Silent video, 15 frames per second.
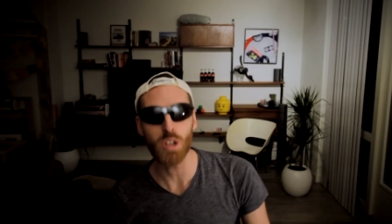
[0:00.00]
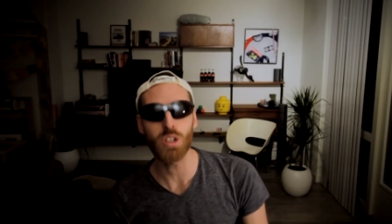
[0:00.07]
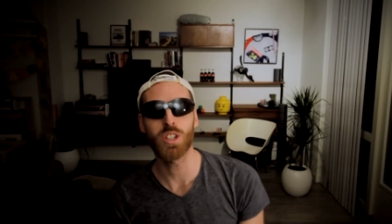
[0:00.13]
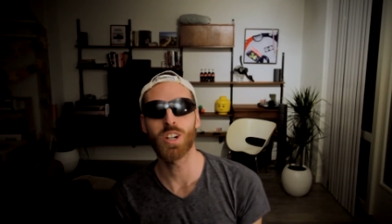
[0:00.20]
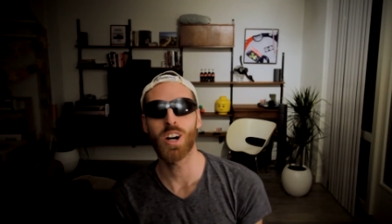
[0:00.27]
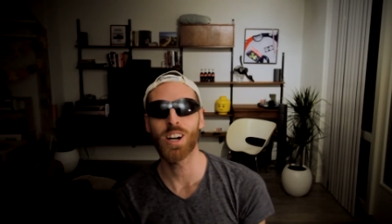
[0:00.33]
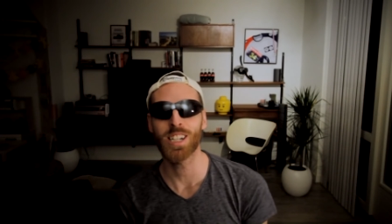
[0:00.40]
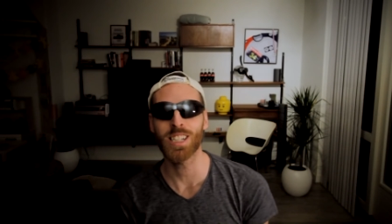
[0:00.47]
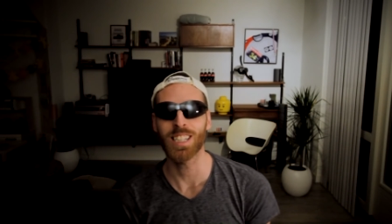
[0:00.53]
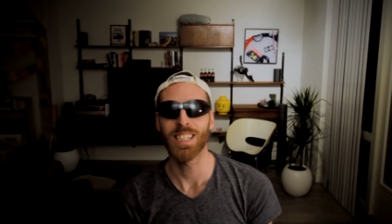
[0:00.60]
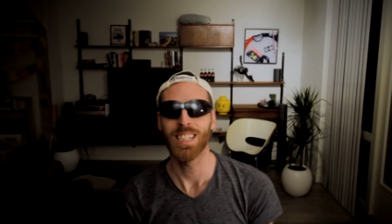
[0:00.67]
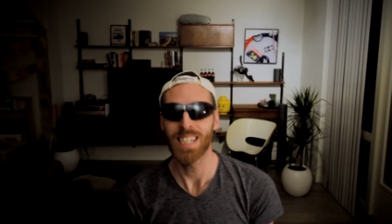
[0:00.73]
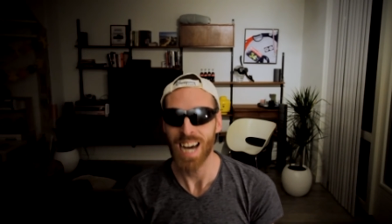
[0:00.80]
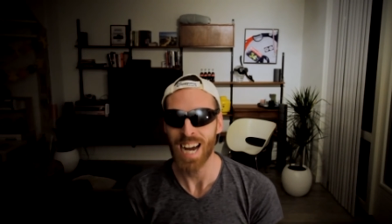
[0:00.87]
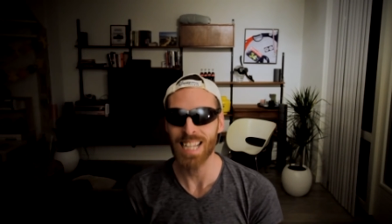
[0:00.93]
started
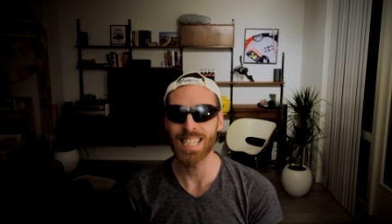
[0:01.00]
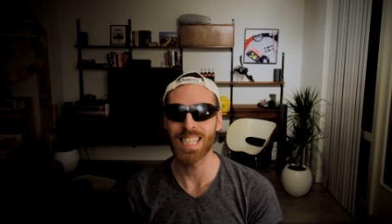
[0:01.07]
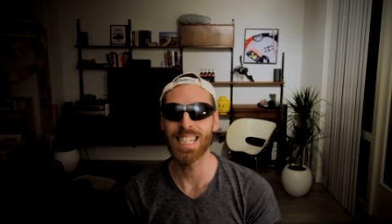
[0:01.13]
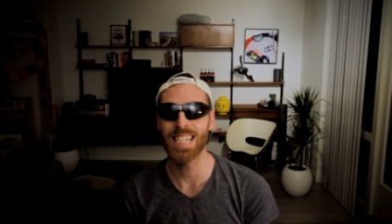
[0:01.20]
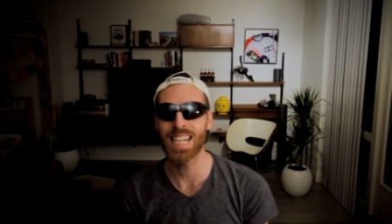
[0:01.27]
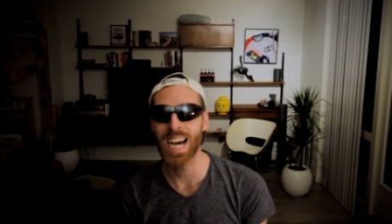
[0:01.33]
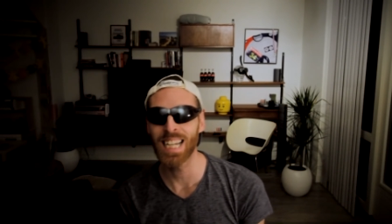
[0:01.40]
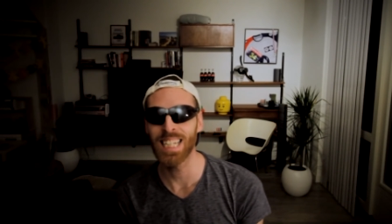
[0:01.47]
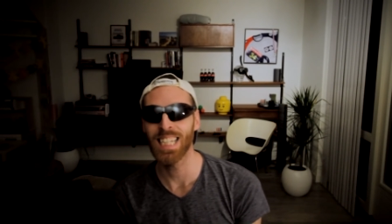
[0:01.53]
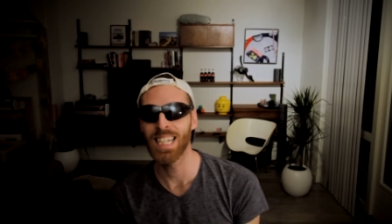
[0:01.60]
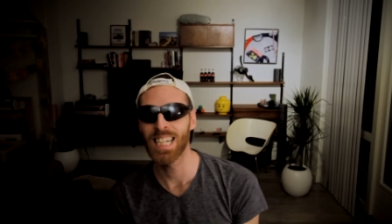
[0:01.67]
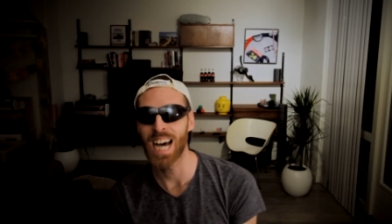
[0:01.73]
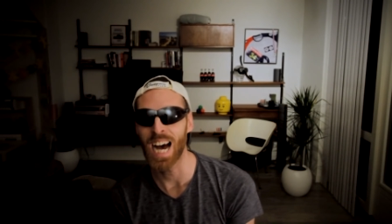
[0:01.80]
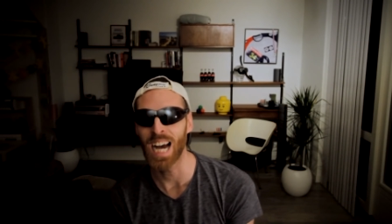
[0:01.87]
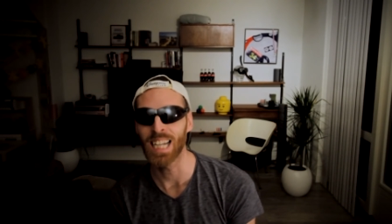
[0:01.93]
in
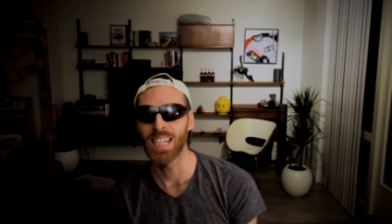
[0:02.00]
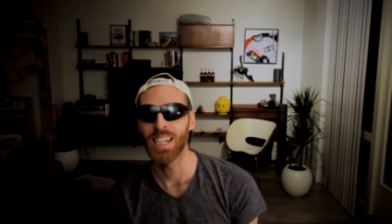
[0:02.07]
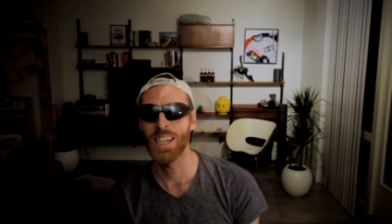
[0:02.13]
1999.